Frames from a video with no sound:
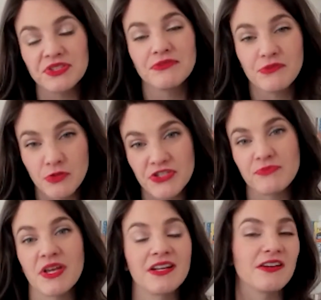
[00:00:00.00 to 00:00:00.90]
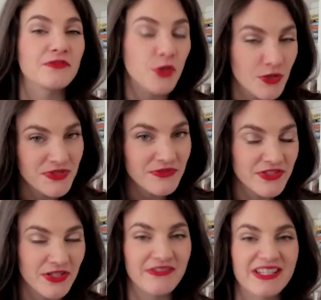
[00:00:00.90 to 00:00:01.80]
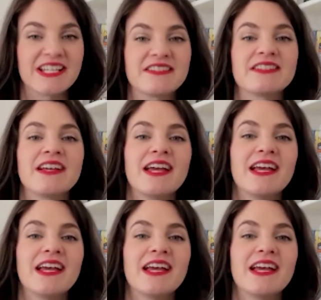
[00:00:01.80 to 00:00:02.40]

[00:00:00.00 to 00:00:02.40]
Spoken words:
enforcement of terms of service,